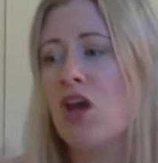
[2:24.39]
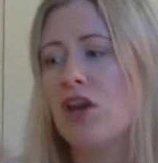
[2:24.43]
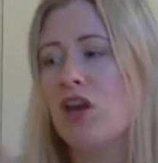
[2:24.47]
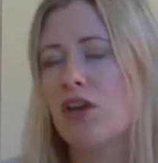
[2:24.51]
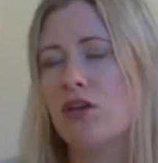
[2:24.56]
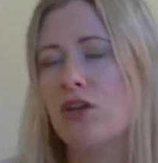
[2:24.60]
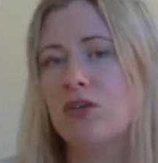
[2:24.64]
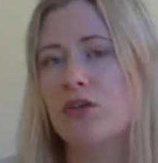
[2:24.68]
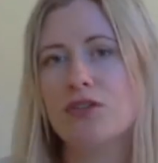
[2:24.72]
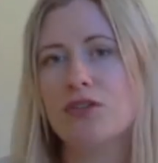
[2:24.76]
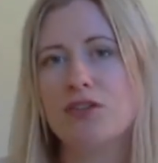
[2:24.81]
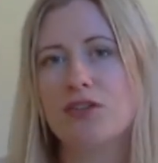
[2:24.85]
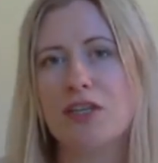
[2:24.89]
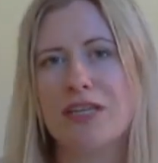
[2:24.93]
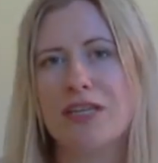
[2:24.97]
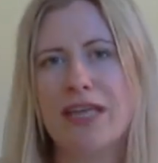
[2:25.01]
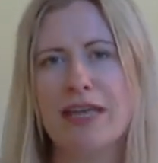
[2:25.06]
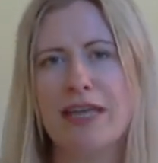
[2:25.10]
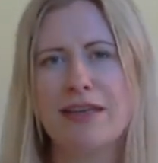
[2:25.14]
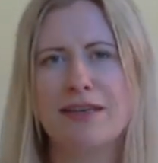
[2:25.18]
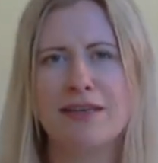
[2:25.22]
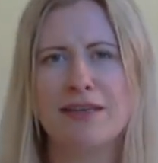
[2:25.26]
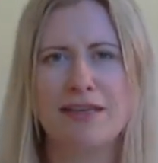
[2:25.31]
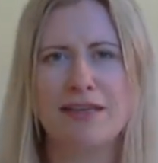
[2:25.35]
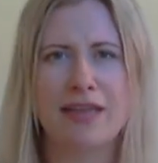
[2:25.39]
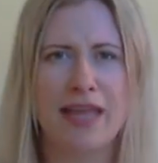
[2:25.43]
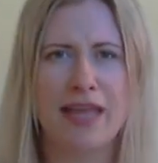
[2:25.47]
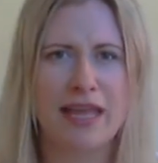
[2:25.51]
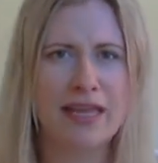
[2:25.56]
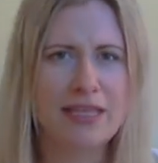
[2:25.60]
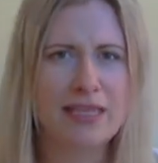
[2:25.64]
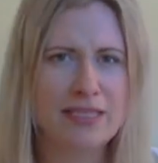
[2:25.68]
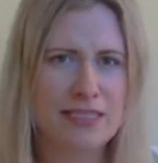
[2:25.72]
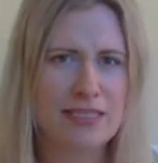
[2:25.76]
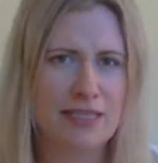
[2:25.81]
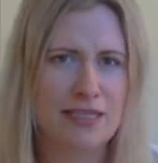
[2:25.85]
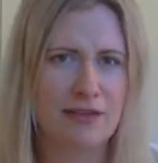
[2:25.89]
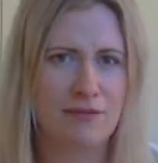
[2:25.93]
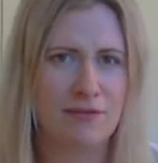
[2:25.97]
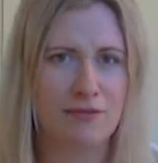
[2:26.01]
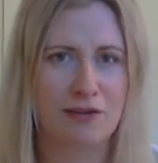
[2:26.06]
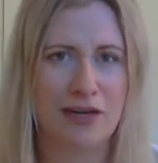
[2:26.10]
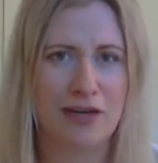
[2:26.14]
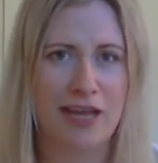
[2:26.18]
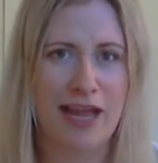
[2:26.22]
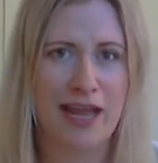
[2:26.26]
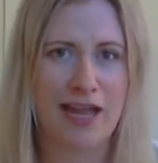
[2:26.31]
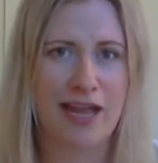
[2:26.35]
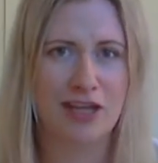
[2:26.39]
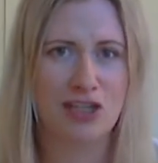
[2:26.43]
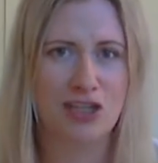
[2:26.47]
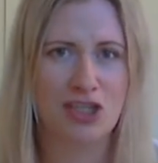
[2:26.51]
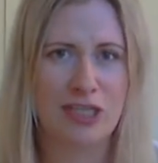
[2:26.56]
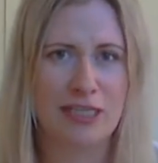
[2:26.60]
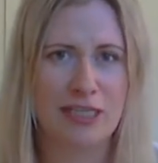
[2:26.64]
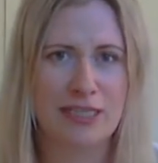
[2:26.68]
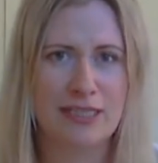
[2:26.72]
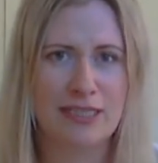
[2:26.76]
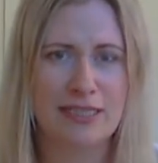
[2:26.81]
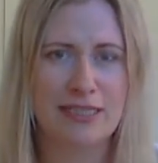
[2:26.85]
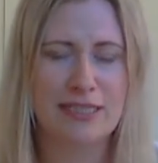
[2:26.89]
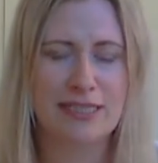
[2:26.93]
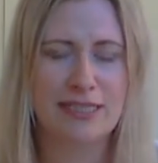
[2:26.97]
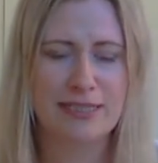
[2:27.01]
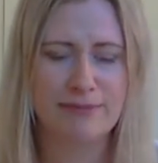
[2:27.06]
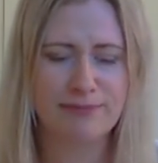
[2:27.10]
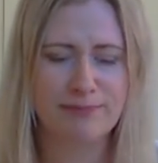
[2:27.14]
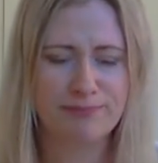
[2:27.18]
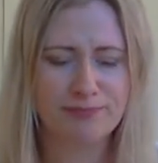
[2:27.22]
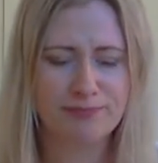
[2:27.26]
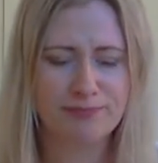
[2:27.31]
You'll also get negative reactions.